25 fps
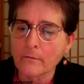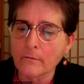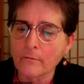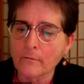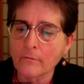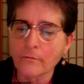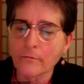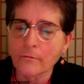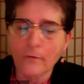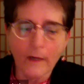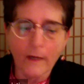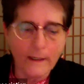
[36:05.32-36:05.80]

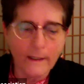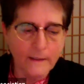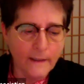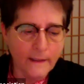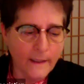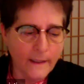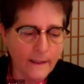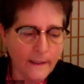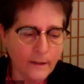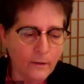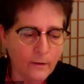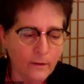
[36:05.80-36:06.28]
Right
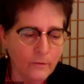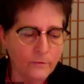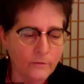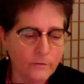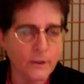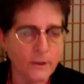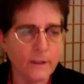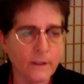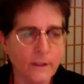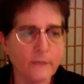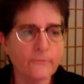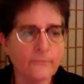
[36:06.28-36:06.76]
now,
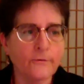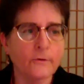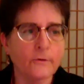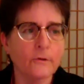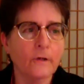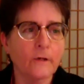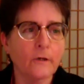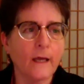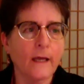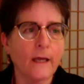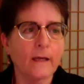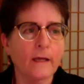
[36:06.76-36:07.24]

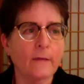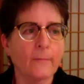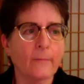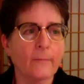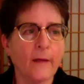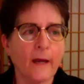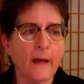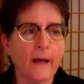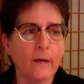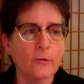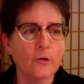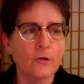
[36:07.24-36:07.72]
Jennifer had a
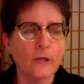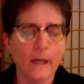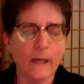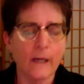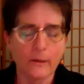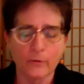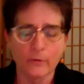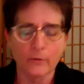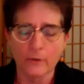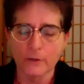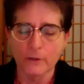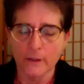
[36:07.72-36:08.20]
power
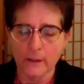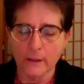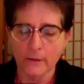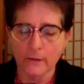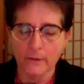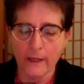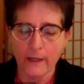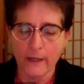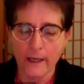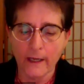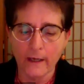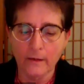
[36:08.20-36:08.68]
outage at
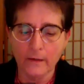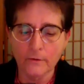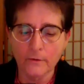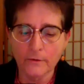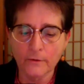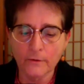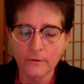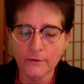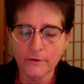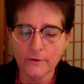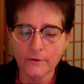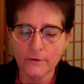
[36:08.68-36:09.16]
her
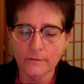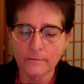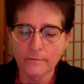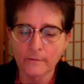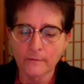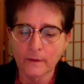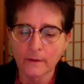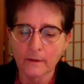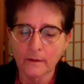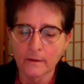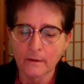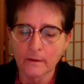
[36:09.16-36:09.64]
house,
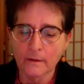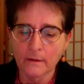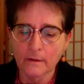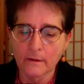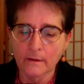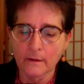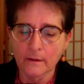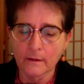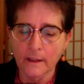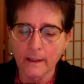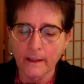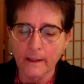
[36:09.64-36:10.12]

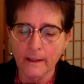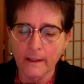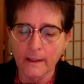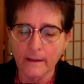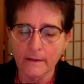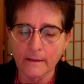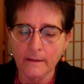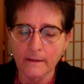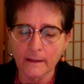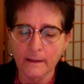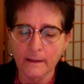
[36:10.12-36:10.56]
and